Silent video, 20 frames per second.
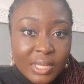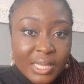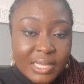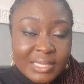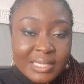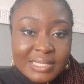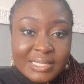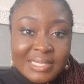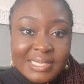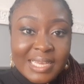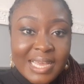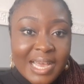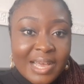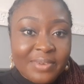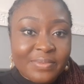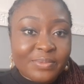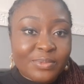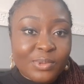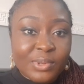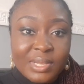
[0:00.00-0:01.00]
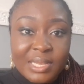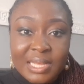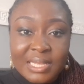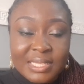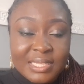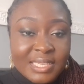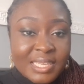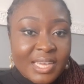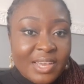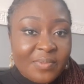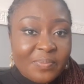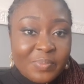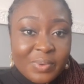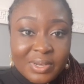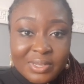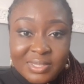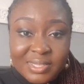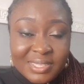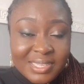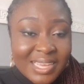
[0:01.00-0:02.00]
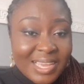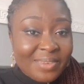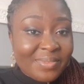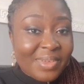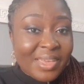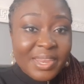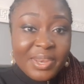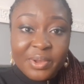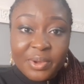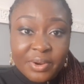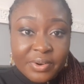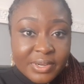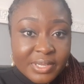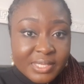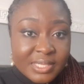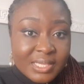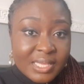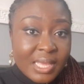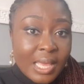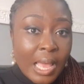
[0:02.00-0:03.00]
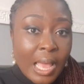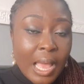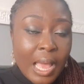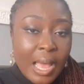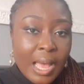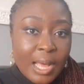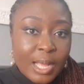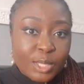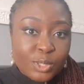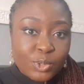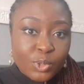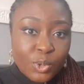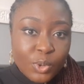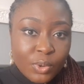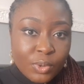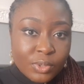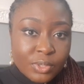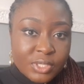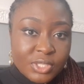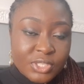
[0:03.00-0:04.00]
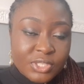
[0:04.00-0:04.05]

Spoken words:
Like they didn't have dollar, they didn't have pounds, they didn't have any currency at all.